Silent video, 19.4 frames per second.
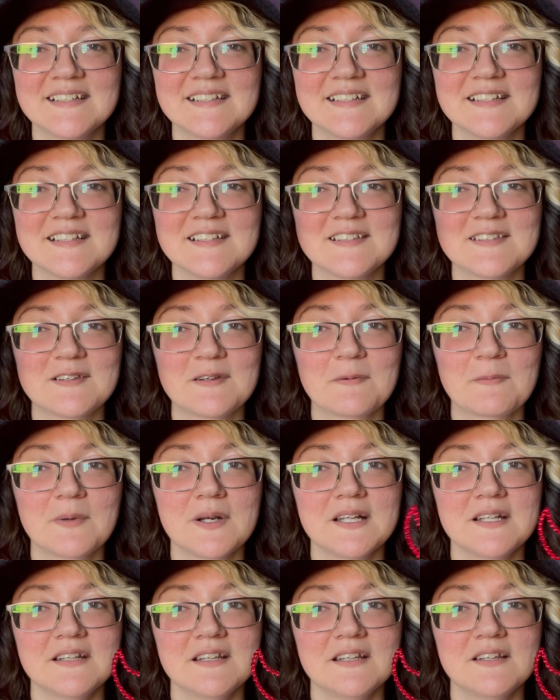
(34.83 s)
Is there
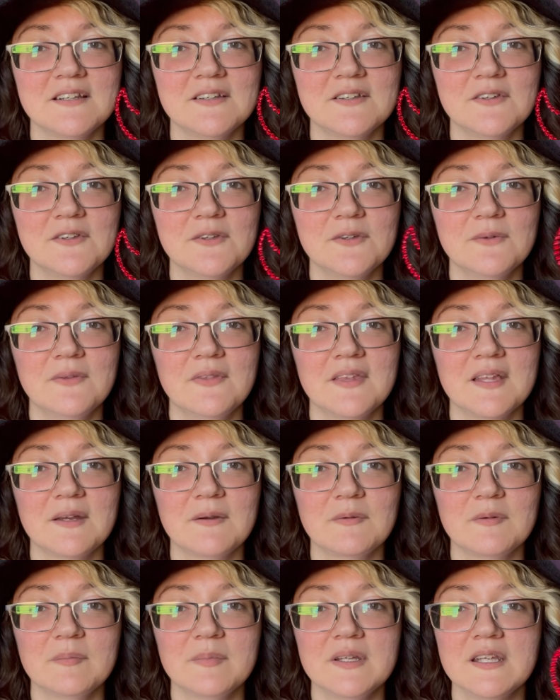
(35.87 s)
one you
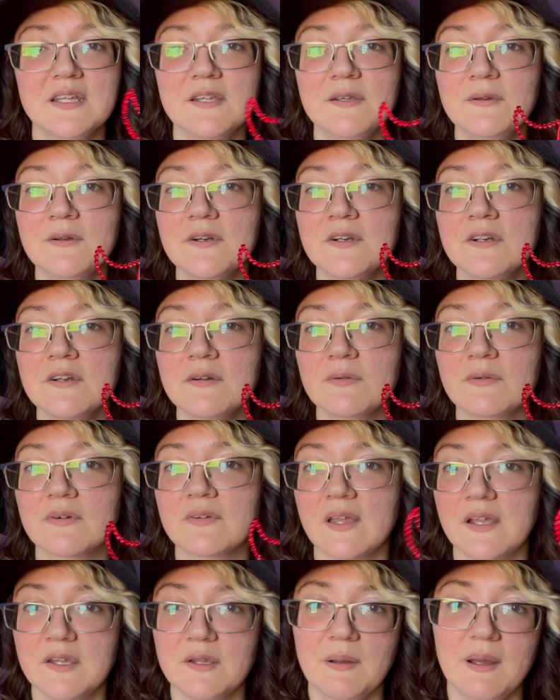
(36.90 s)
think would be cuter or
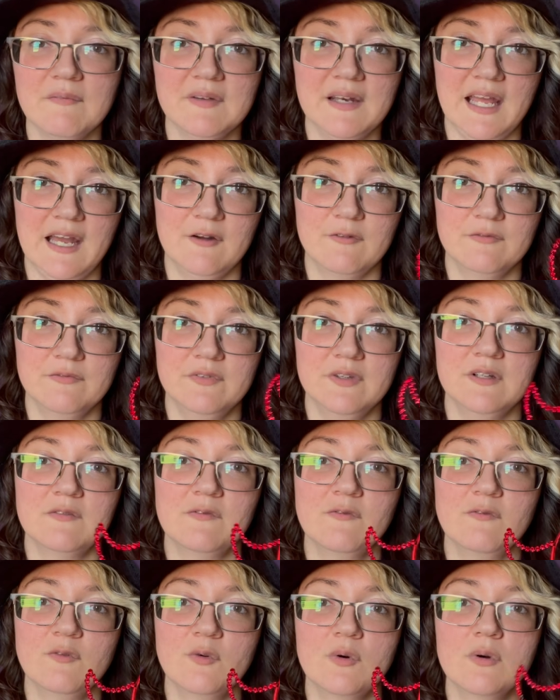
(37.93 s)
that you have an outfit
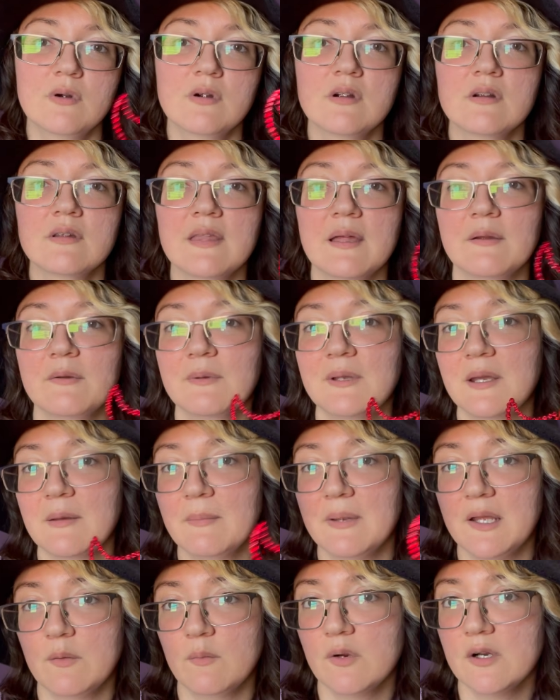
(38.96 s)
for that we can
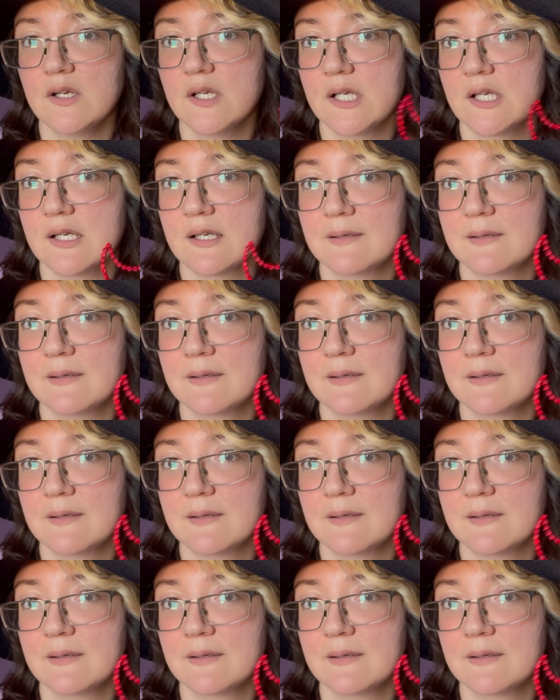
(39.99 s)
make work?